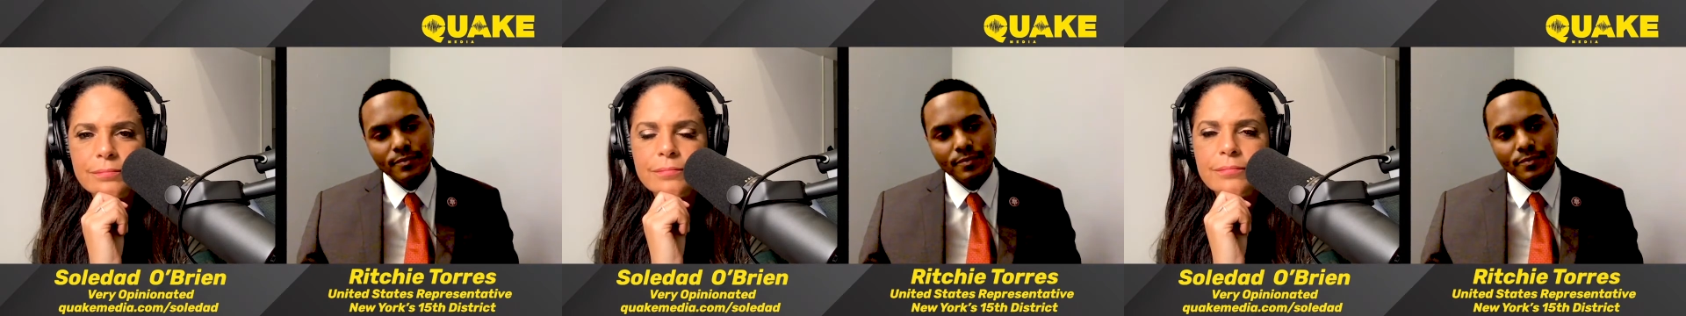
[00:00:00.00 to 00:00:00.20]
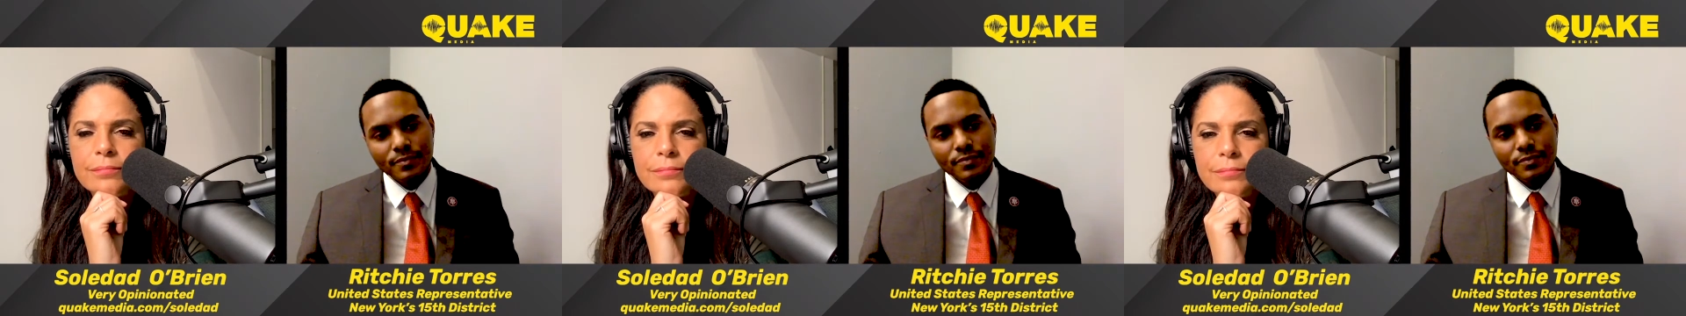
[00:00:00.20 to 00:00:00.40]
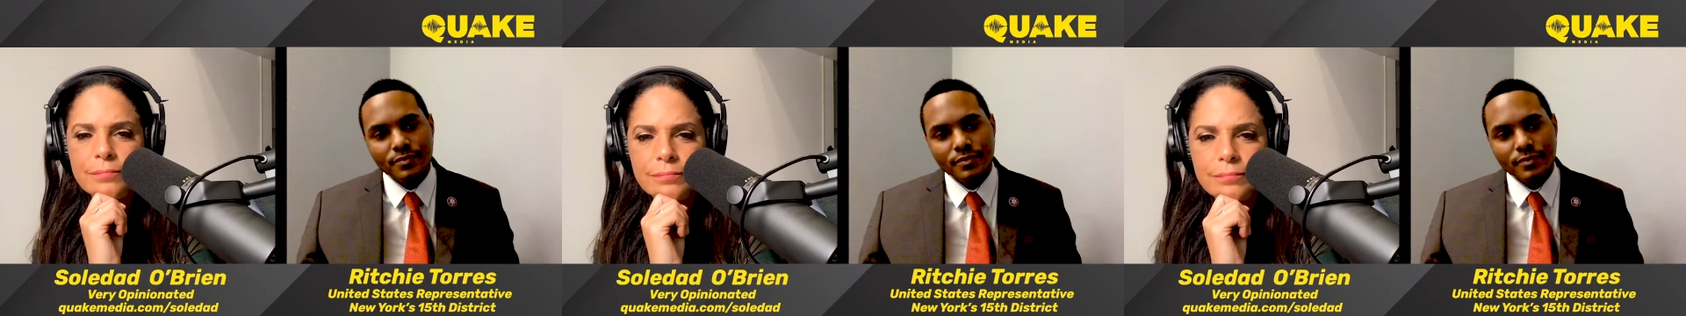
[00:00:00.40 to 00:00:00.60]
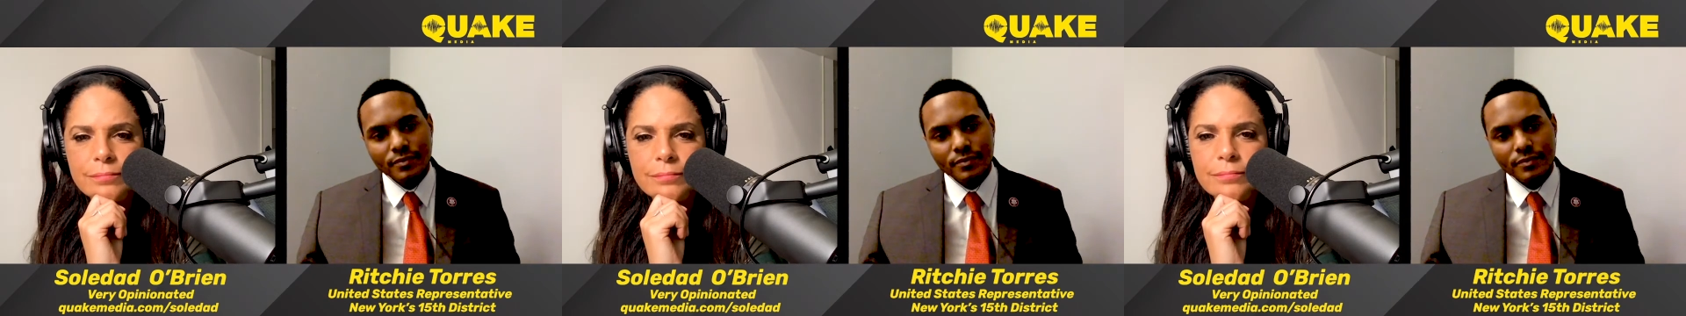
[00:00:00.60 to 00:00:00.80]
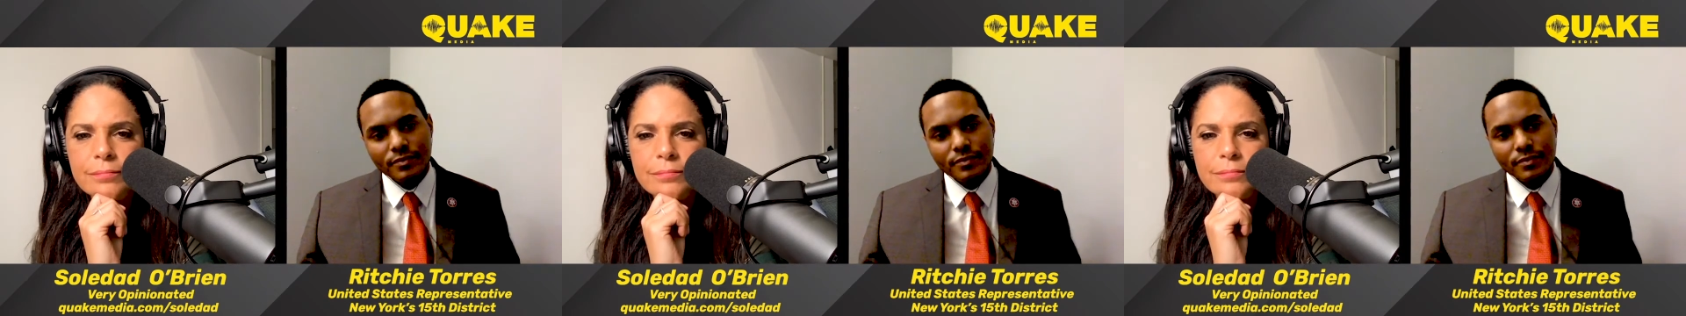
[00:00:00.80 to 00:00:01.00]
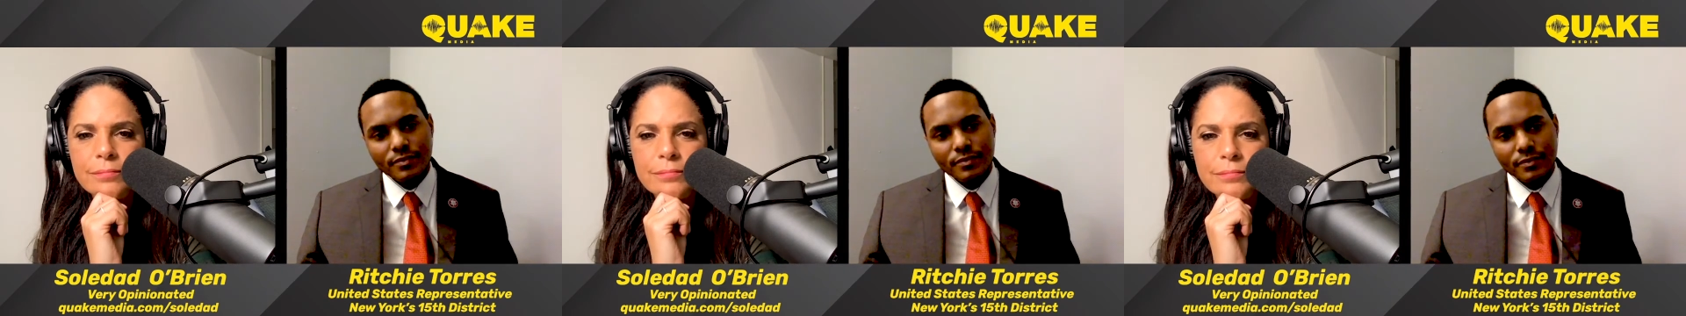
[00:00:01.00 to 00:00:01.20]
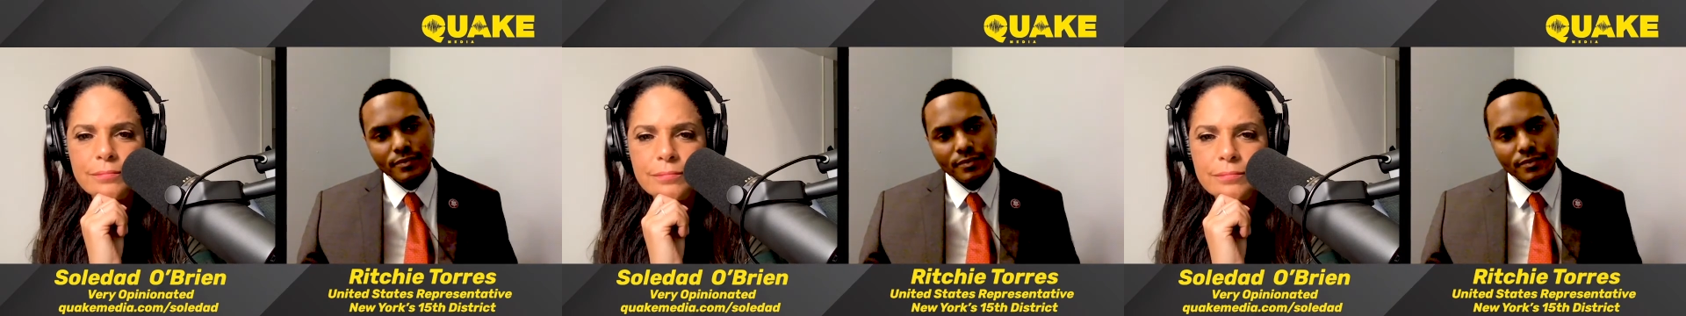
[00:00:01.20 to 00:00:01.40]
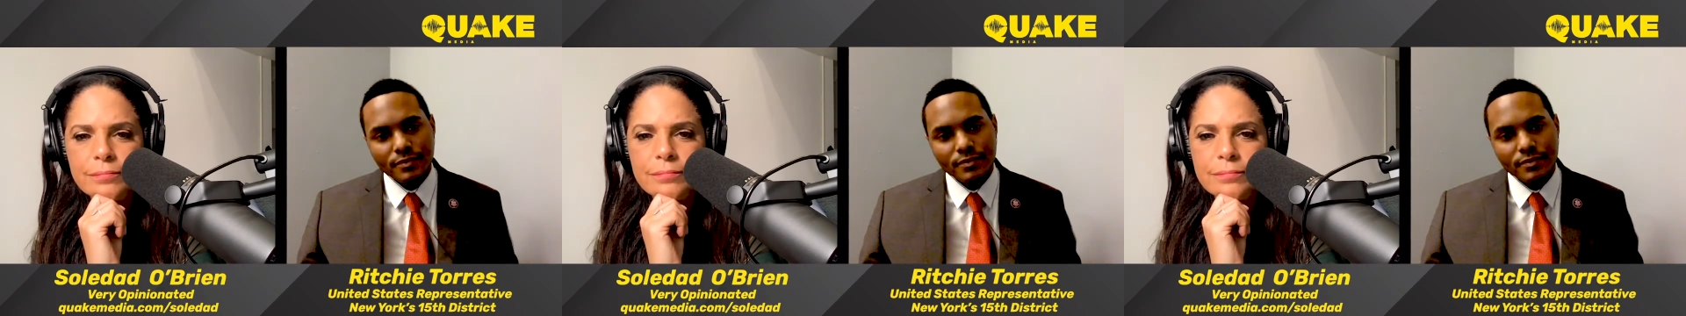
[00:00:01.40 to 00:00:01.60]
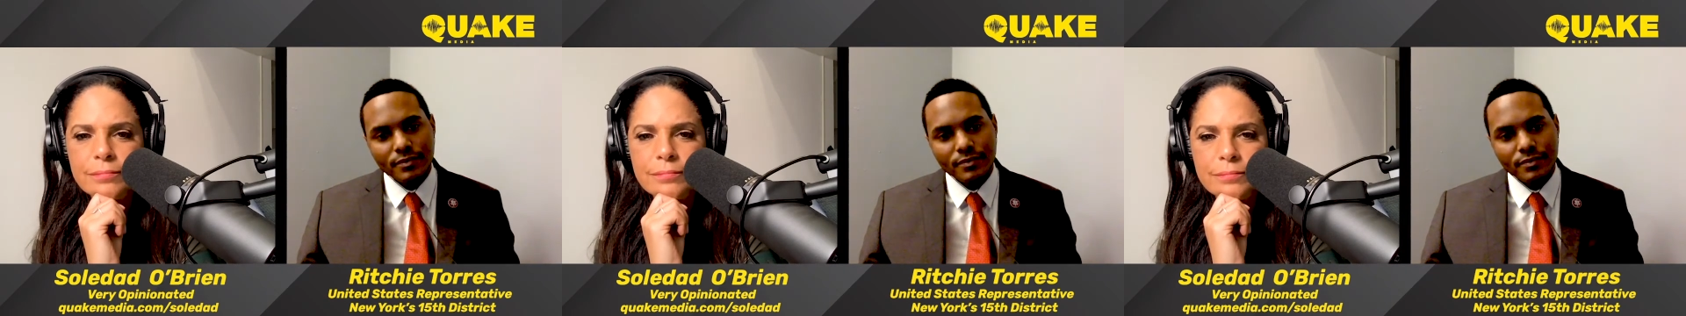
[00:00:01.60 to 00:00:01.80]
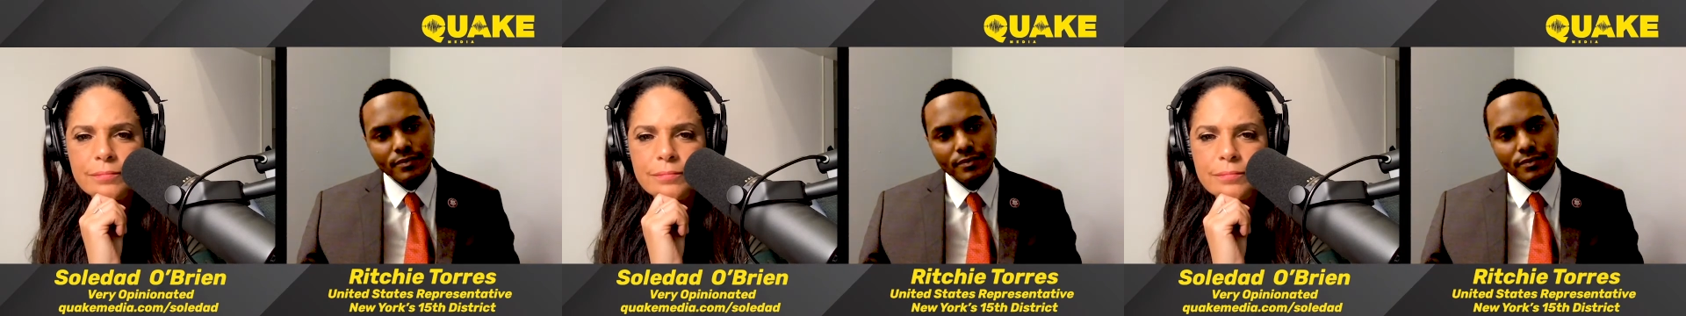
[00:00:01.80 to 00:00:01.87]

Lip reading: (no one is talking)